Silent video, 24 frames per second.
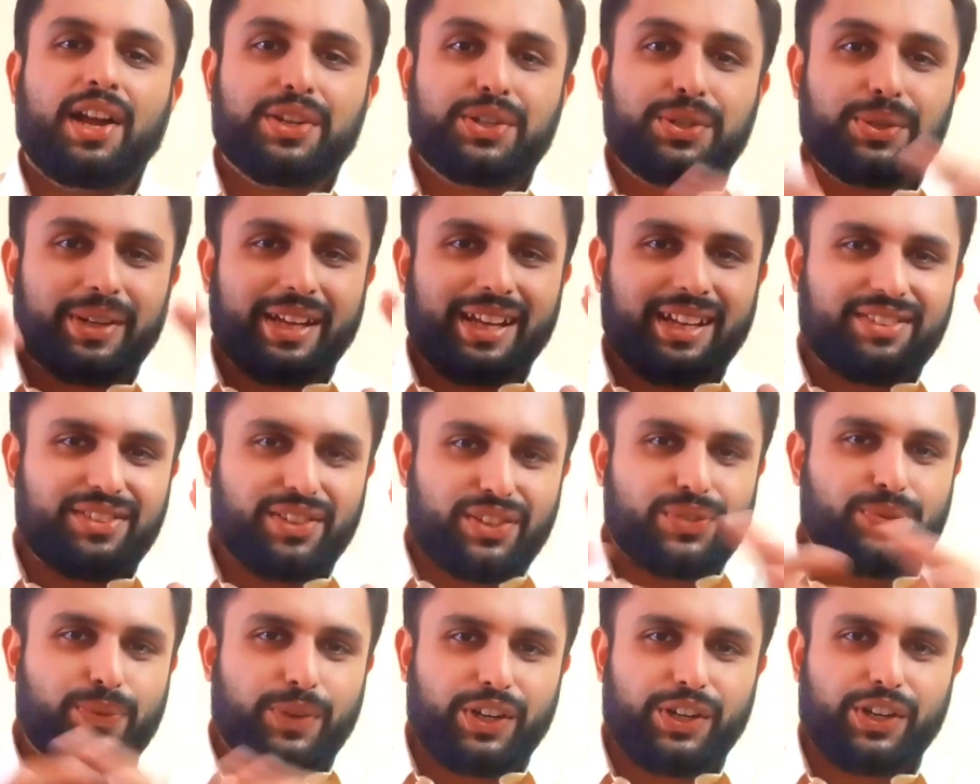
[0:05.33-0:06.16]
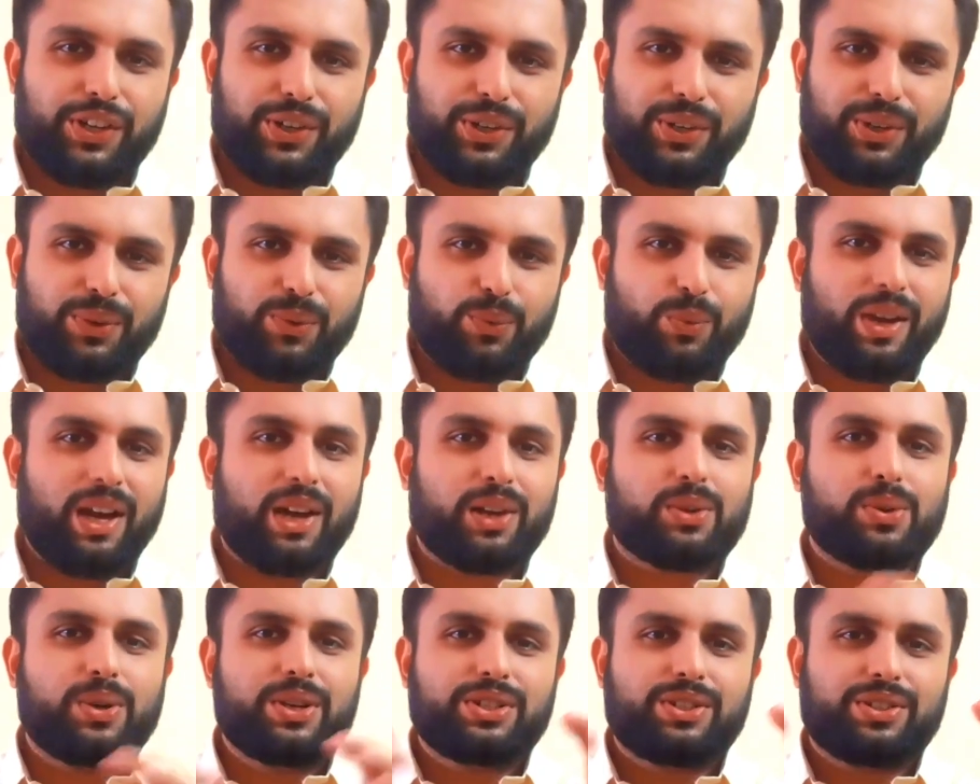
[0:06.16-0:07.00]
Today in this video, we are
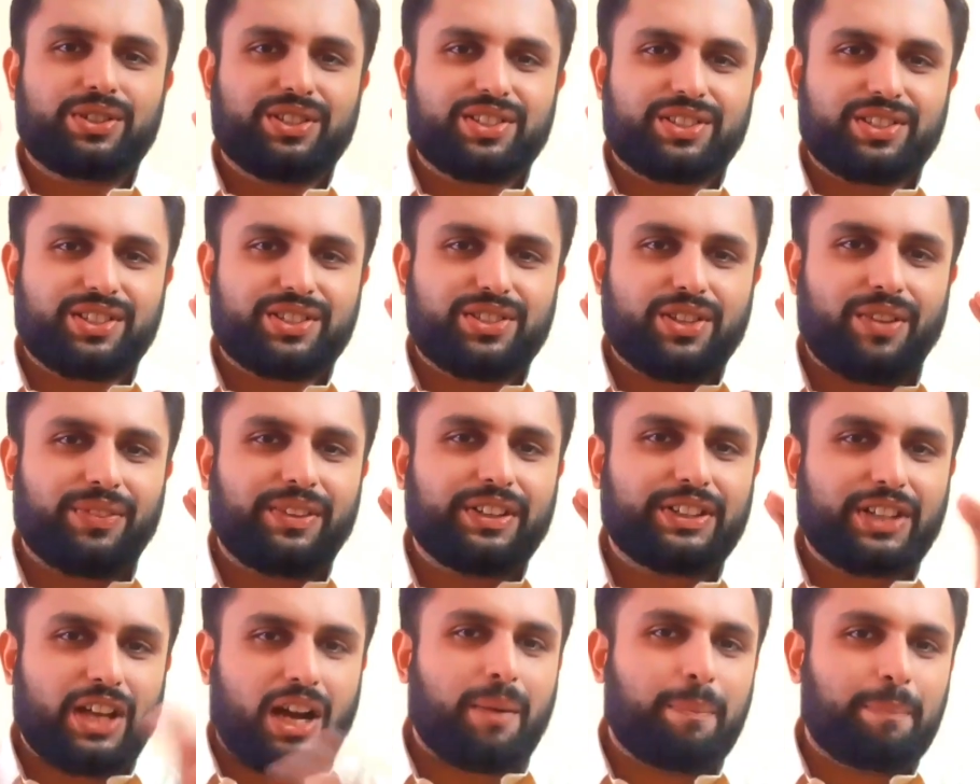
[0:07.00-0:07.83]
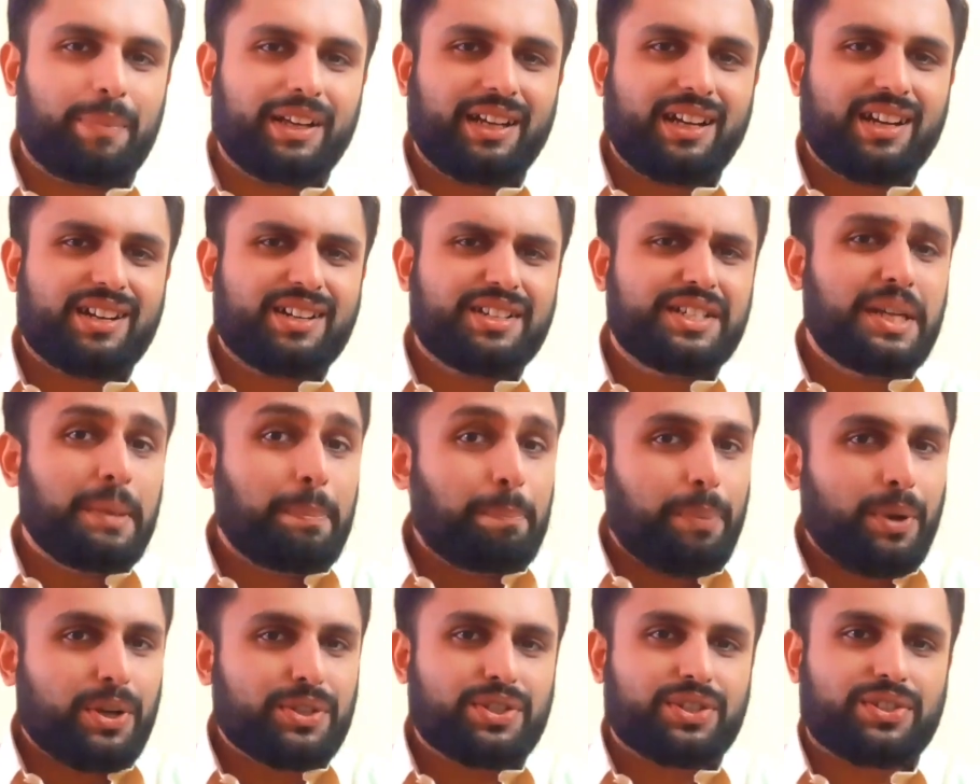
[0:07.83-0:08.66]
going to discuss on the topic
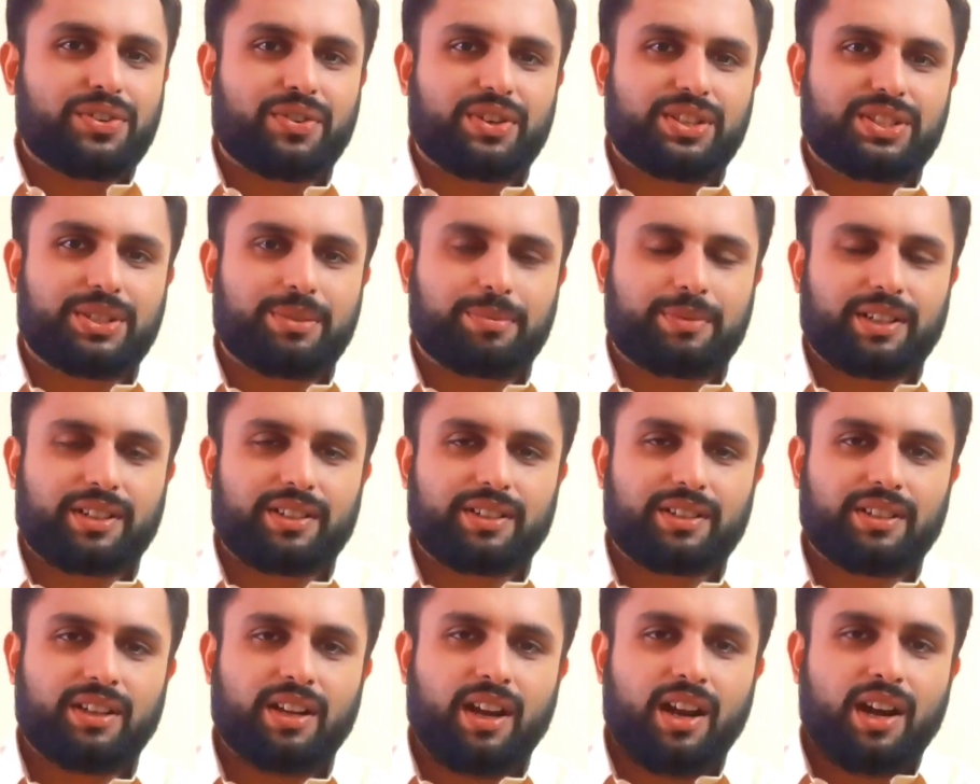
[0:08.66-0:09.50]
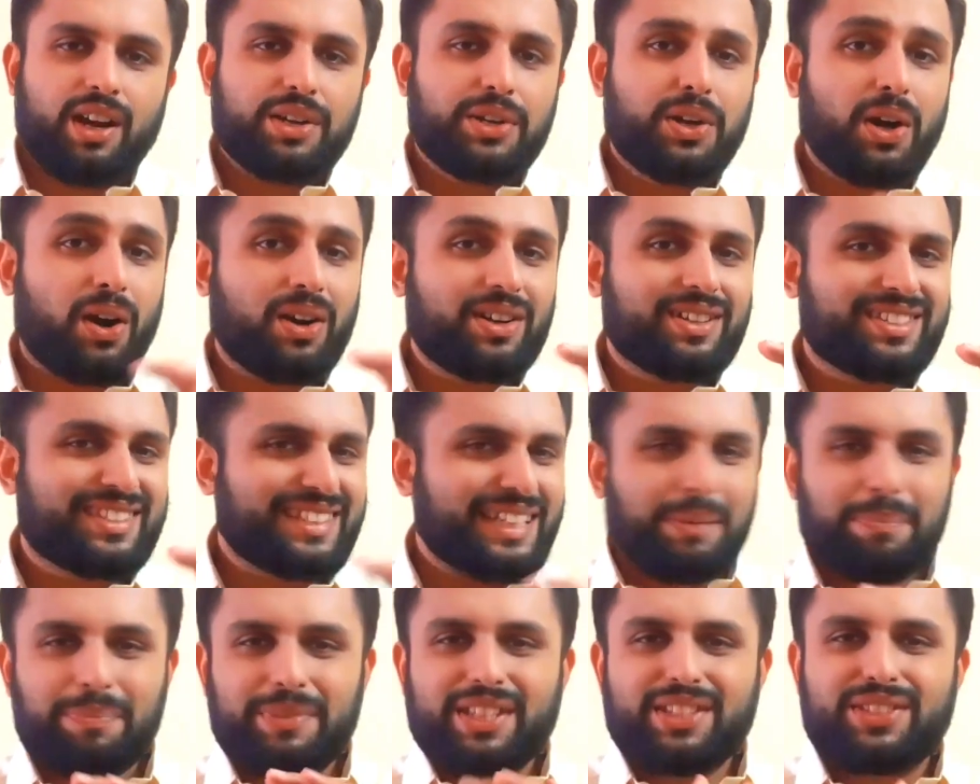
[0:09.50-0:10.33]
Depository Receipt. Don't
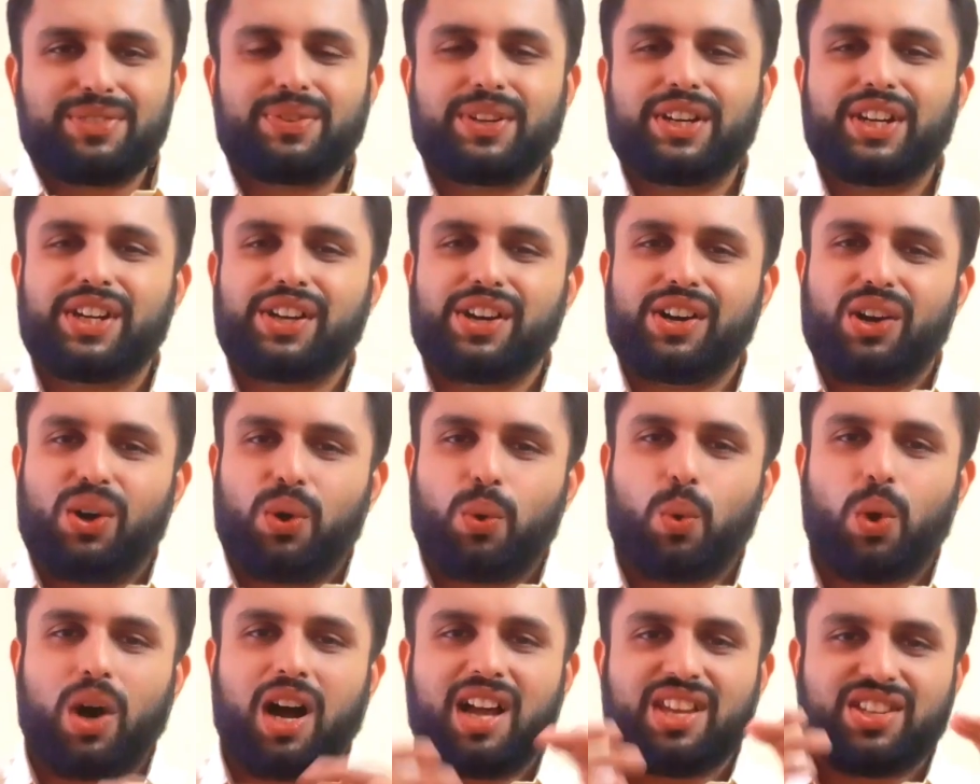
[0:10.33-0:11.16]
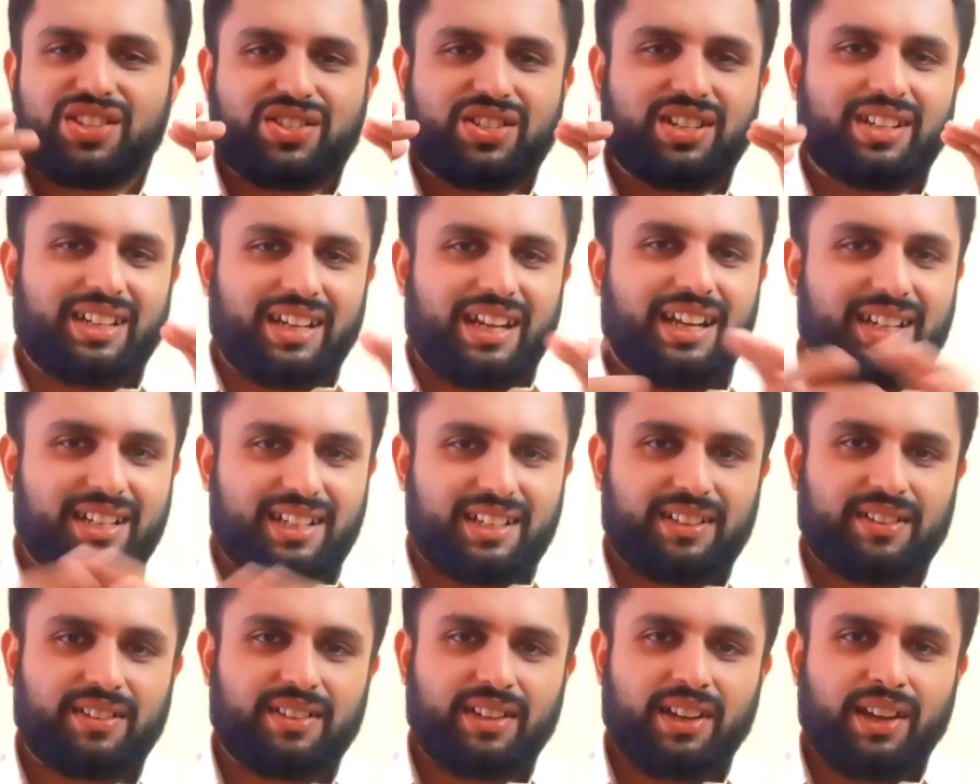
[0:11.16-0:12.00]
skip this video, watch till end.
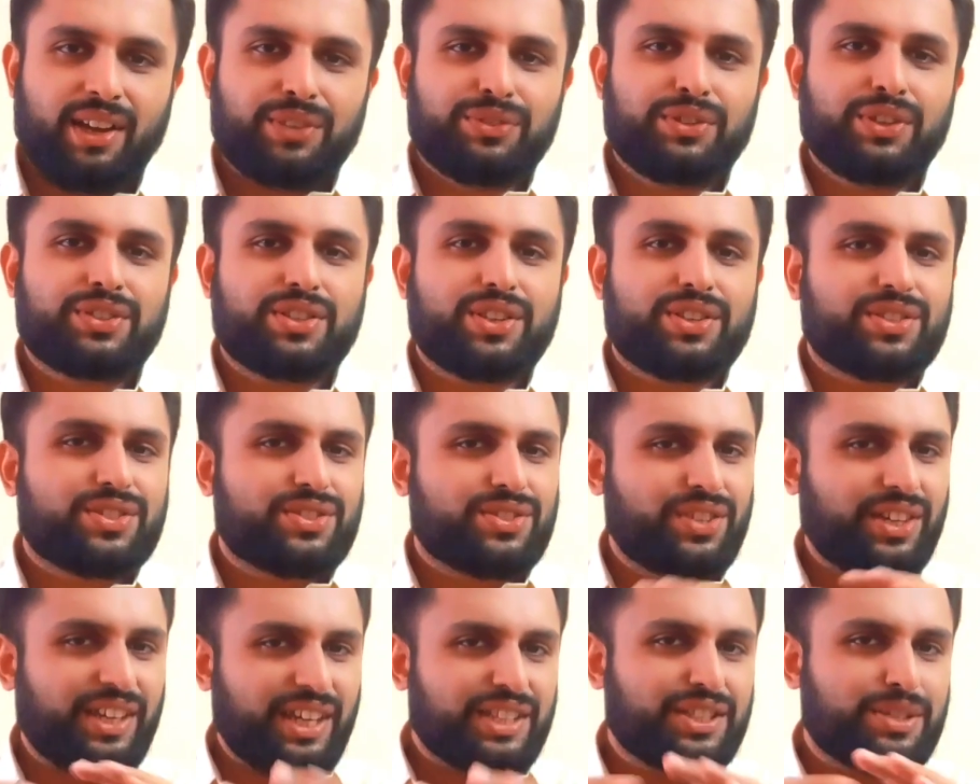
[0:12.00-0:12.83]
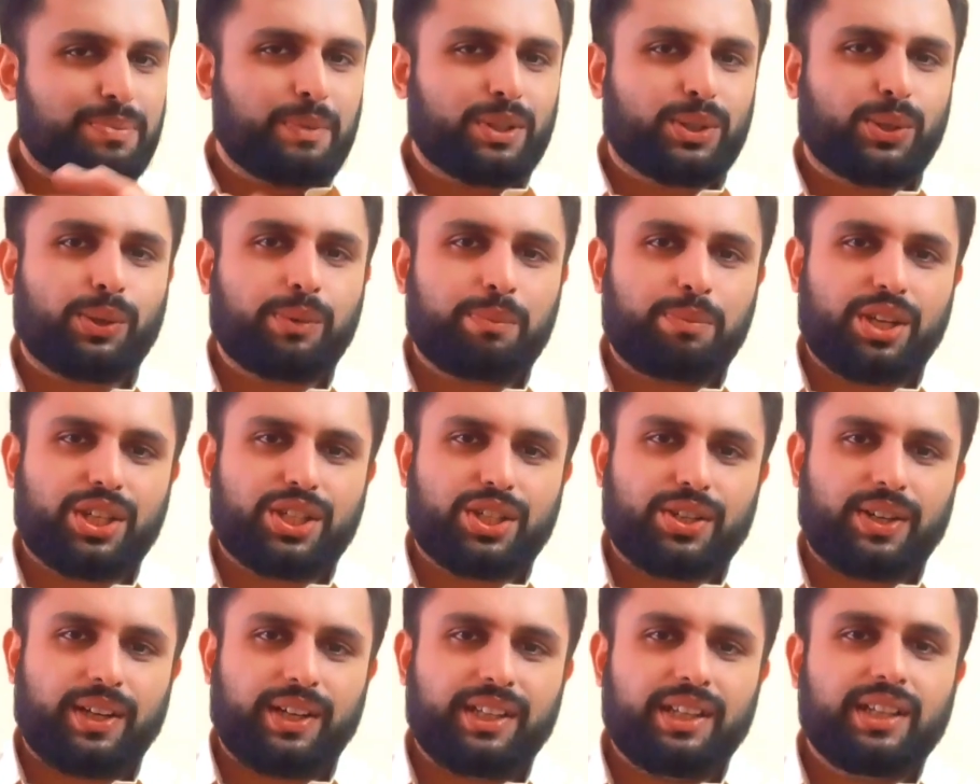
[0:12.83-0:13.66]
This is CS Mithun
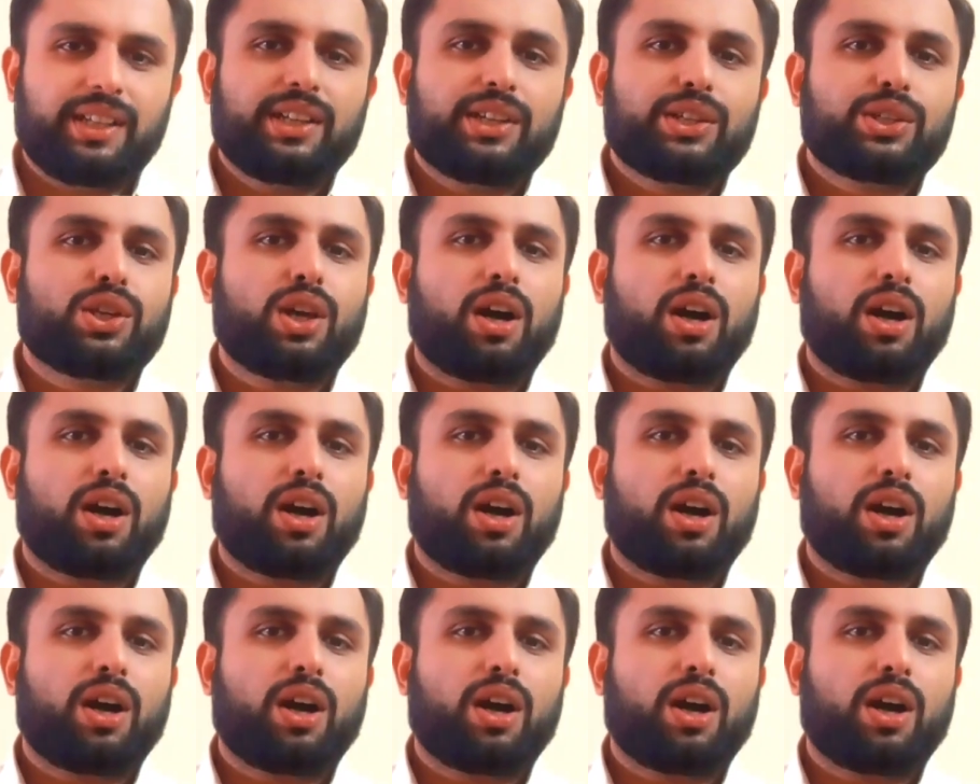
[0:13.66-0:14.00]
Bishanai.